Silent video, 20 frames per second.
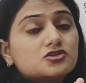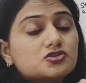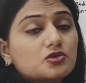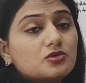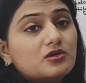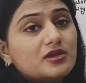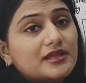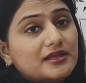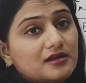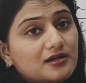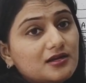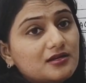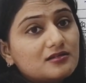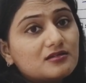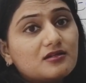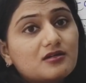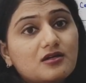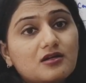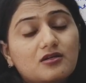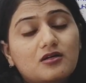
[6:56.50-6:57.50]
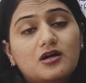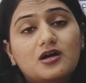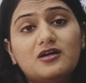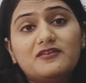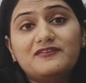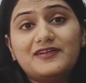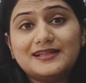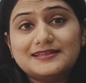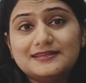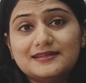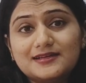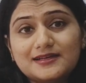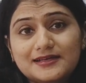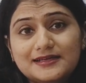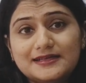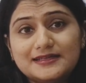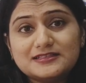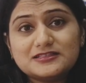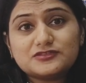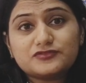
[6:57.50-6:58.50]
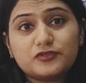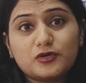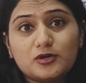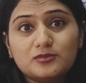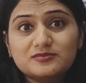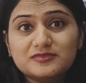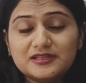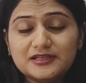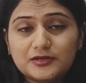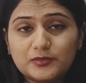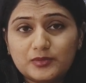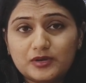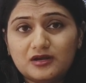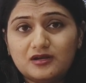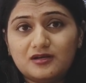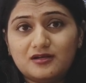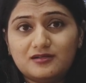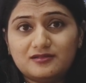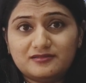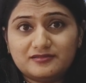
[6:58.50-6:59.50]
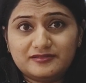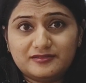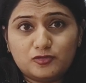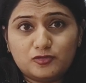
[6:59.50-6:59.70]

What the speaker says: So here, whether it is from the